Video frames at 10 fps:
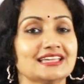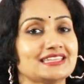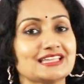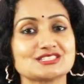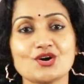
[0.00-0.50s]

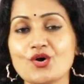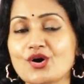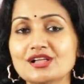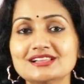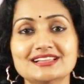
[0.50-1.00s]
That's
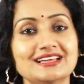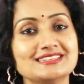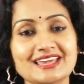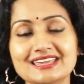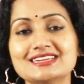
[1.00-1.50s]
all.
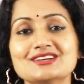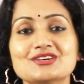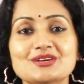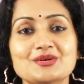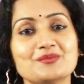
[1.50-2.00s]
Take
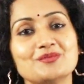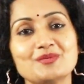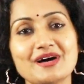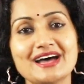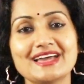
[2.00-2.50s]
care.
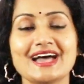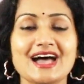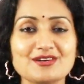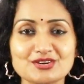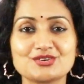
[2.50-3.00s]
Bye-bye.
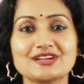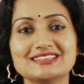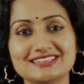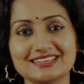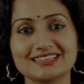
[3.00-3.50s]
Have a
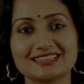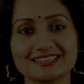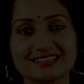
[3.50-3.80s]
great day.